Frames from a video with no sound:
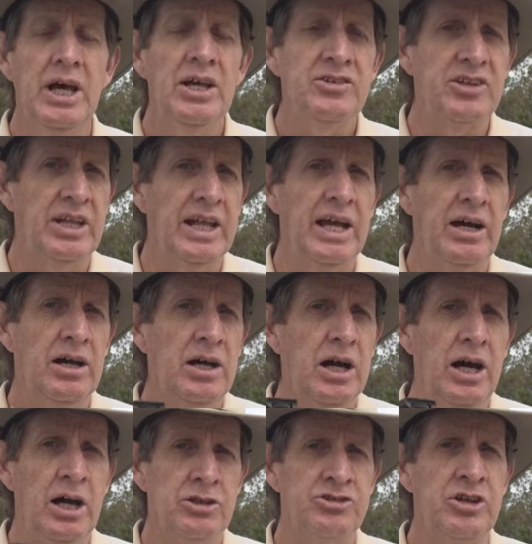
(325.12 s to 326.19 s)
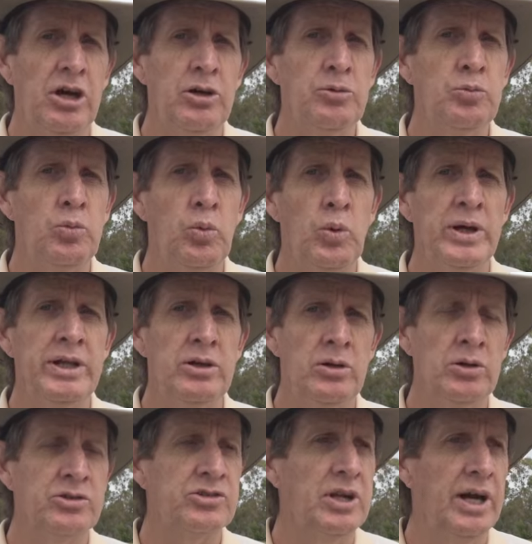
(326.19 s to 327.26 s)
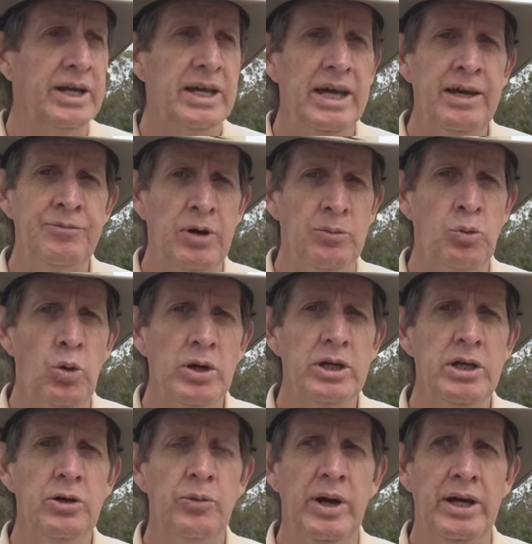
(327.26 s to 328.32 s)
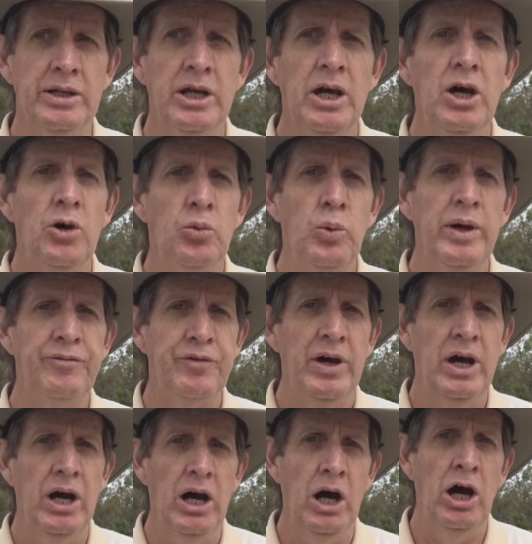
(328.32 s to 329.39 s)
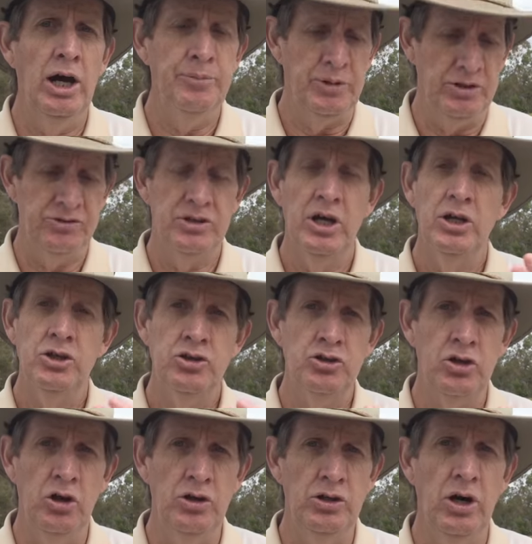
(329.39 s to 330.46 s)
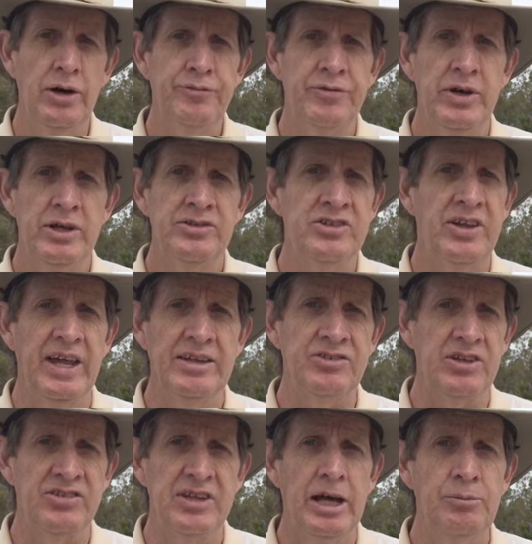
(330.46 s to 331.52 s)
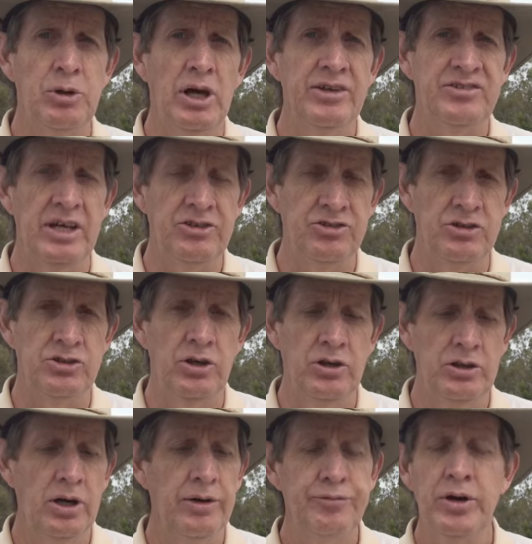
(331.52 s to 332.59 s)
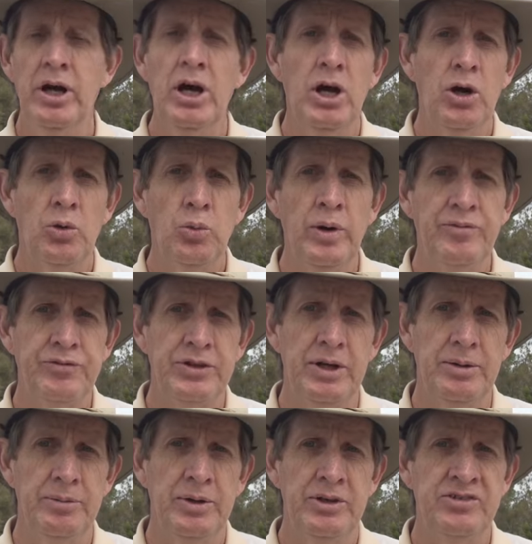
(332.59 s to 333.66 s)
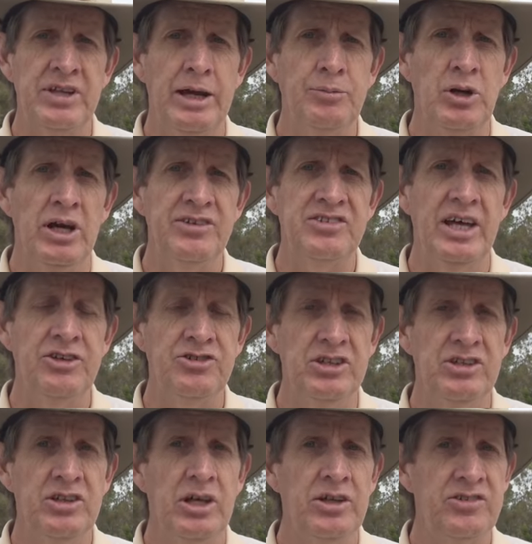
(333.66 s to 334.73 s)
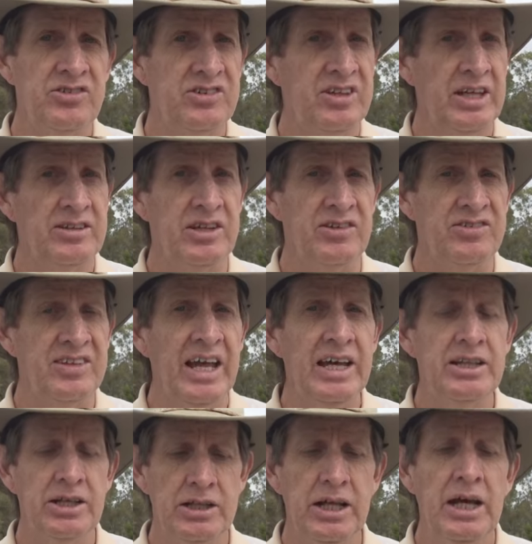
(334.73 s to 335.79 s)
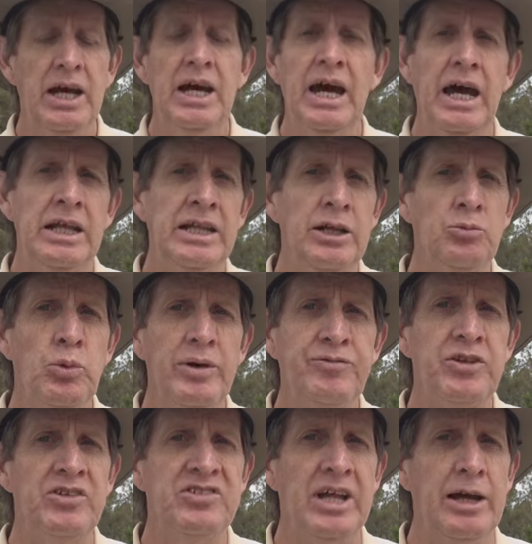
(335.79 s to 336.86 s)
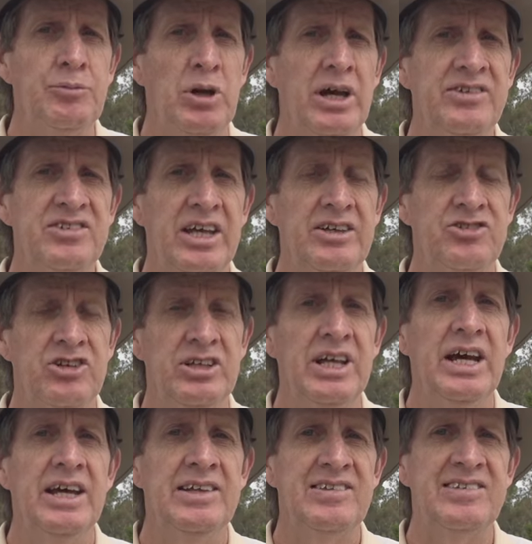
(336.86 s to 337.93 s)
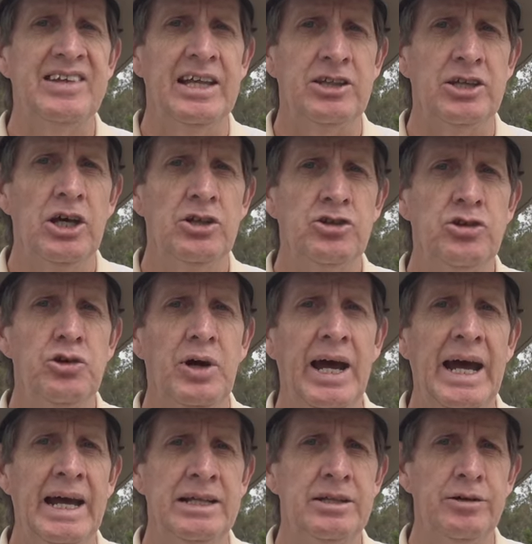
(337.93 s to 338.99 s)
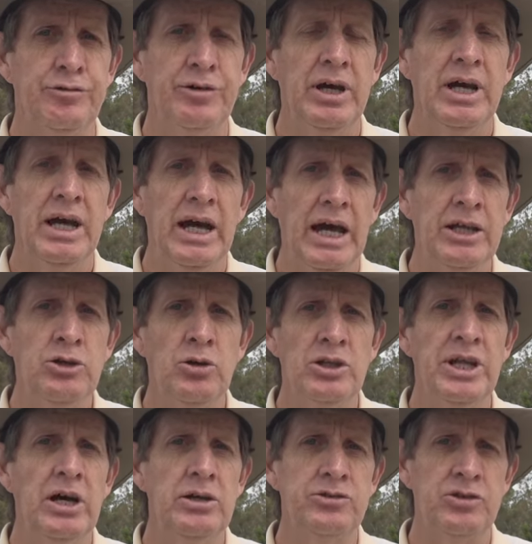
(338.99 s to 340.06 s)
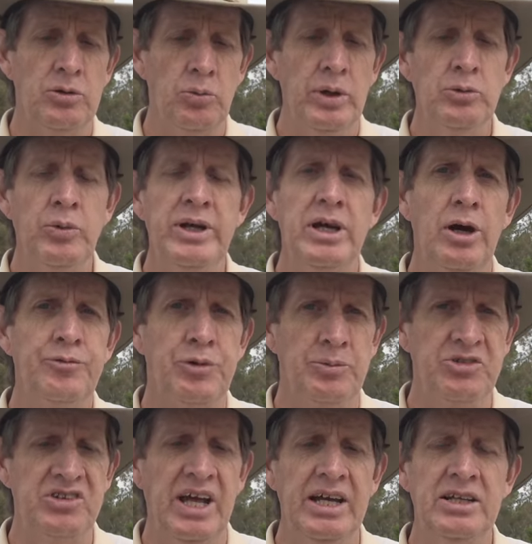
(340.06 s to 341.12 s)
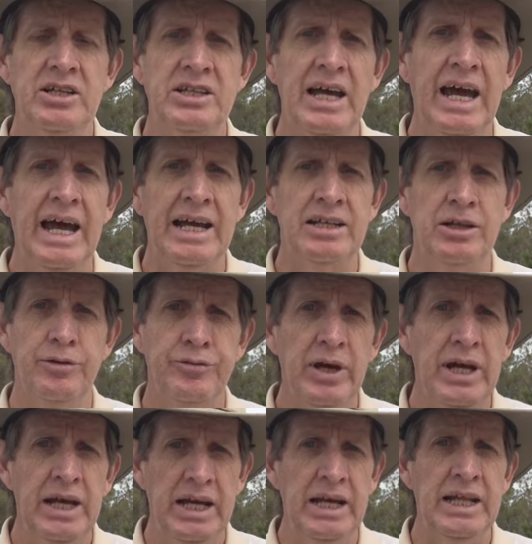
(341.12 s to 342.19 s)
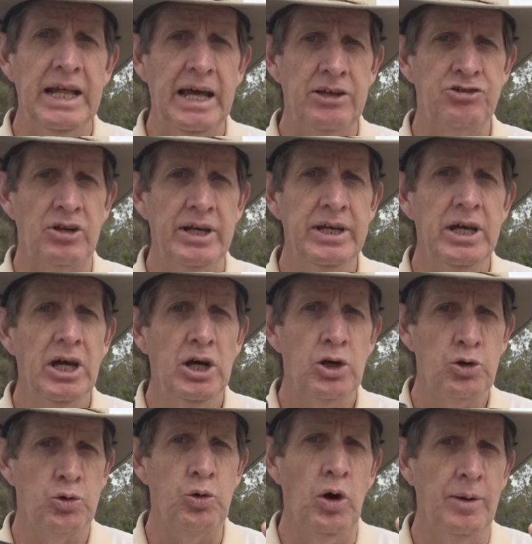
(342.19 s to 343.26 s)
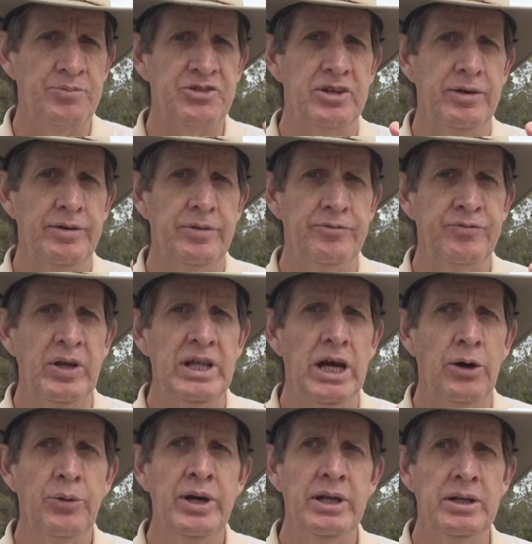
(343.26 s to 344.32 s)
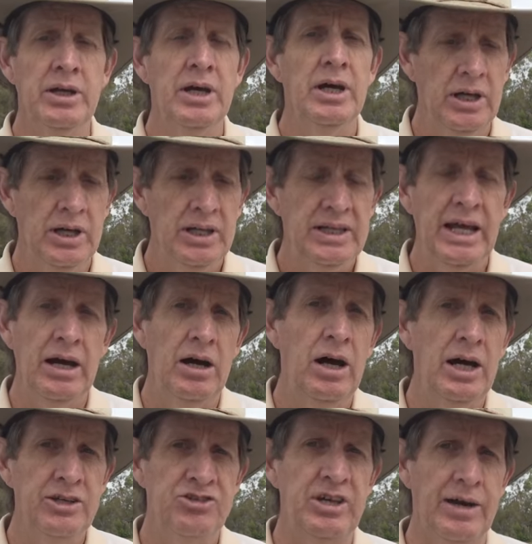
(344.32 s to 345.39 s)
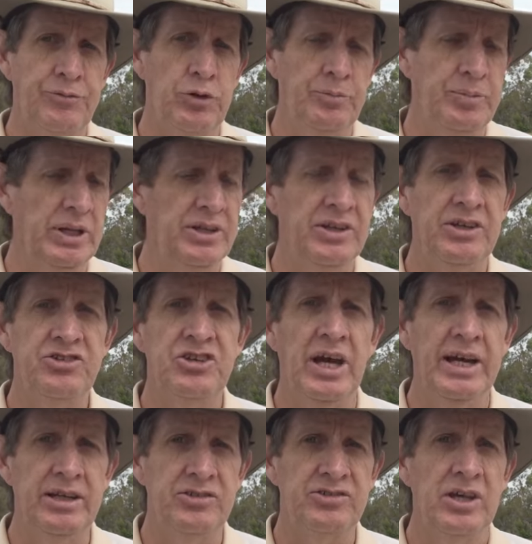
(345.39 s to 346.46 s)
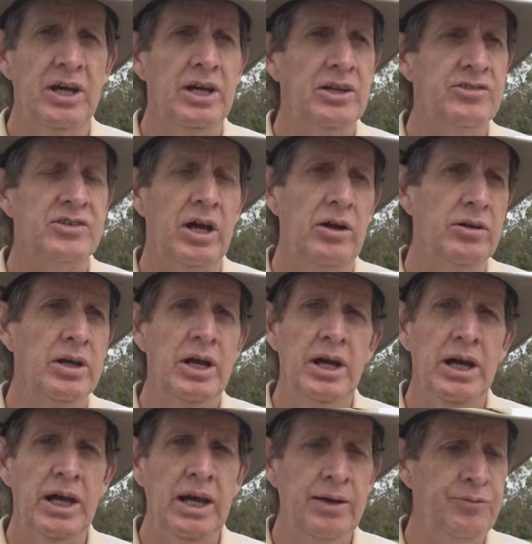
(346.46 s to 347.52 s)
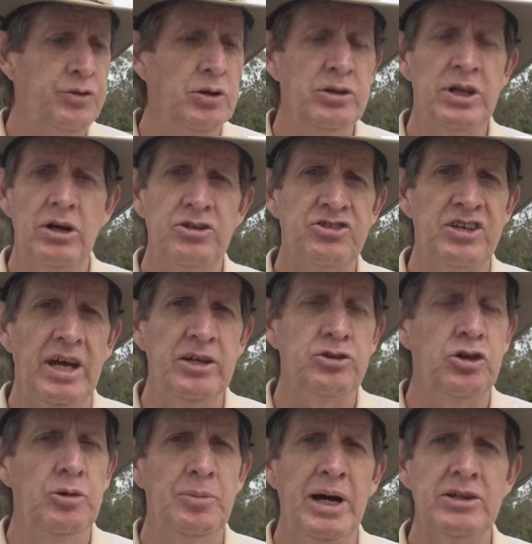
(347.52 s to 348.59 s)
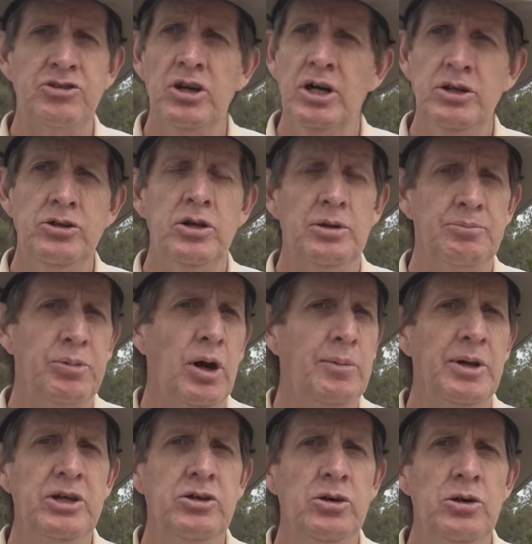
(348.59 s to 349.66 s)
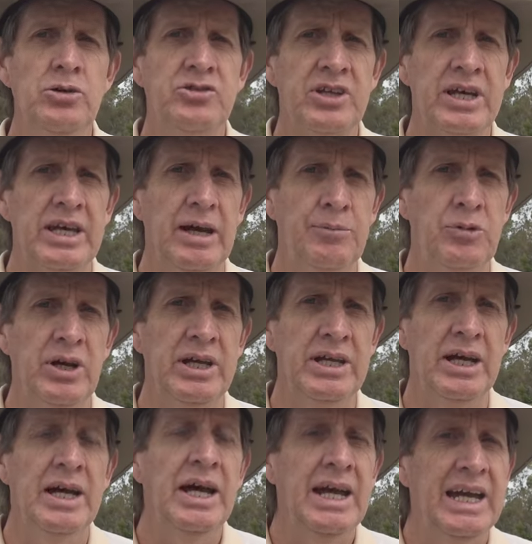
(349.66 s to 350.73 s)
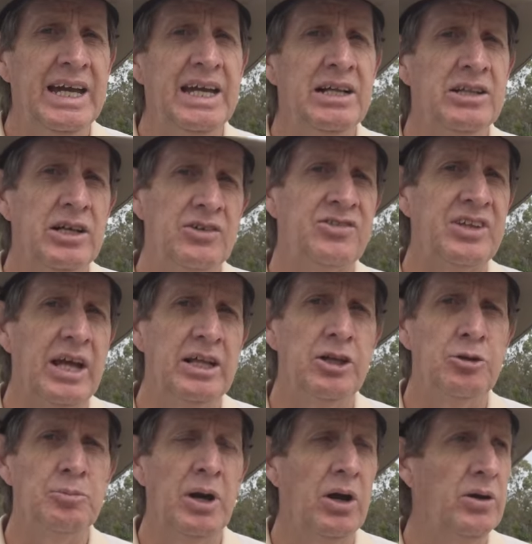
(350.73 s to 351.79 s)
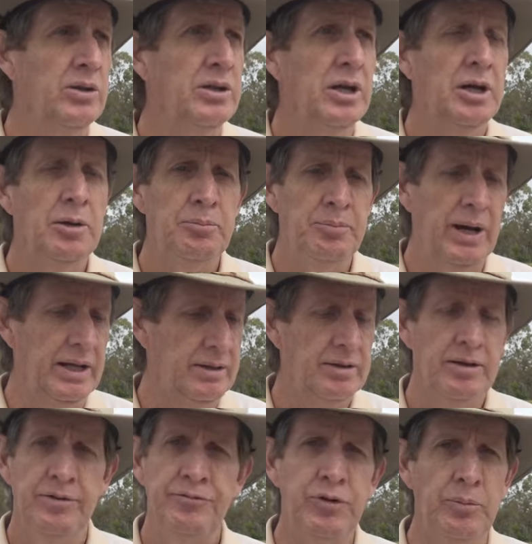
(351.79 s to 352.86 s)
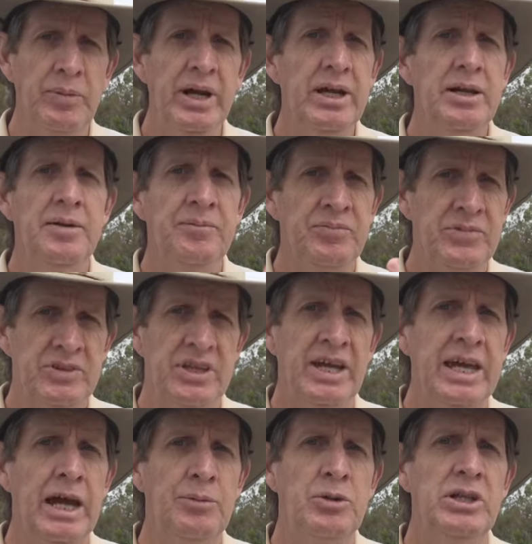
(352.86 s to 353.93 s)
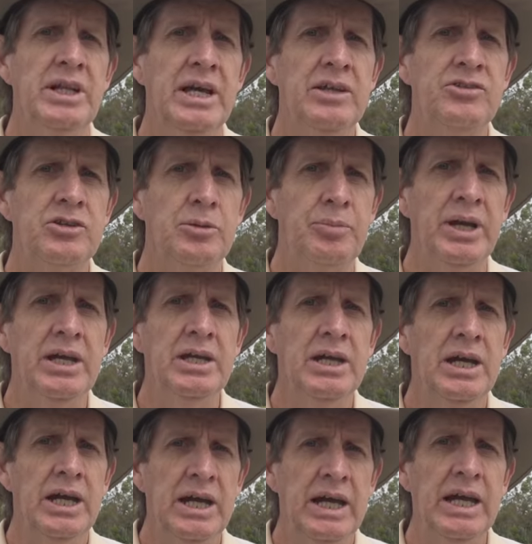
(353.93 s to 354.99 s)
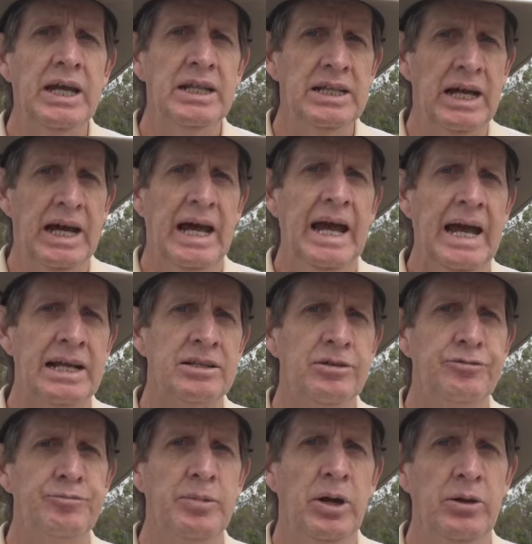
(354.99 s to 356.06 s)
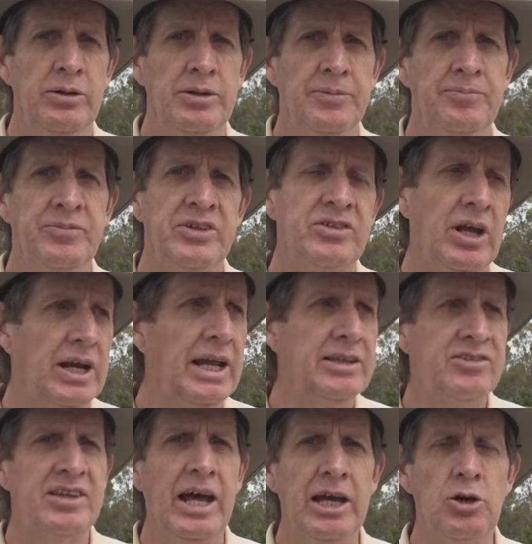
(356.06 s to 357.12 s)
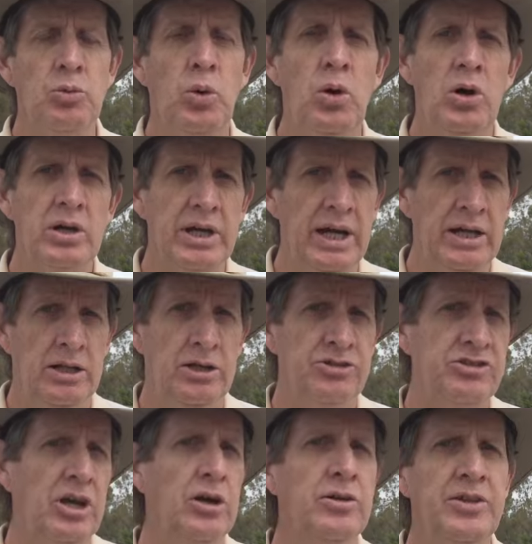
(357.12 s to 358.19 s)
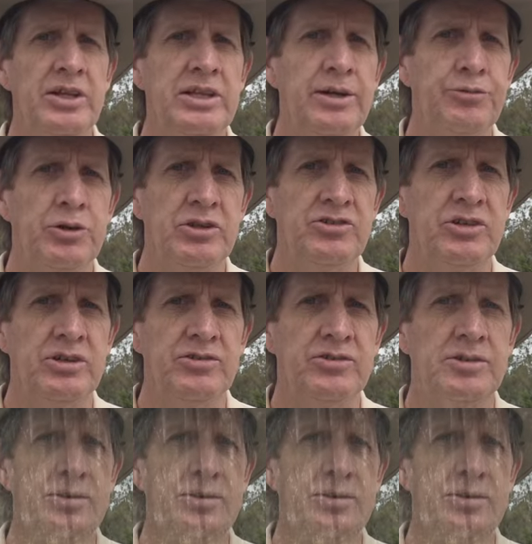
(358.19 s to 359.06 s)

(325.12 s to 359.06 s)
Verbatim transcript: So now I'll show you what it looks like if I'm walking around with IBIS turned off. So that's the stabilization turned off, with the stabilization set to standard, and then with the stabilization set to active. And you'll notice that when we go from standard to active, it actually crops the video in. Now I suffer a bit of the shakes, so if you don't shake too much, you can probably use the camera here in standard mode. But for me, the camera needs to be in active mode. So let's take a walk and I'll show you the differences.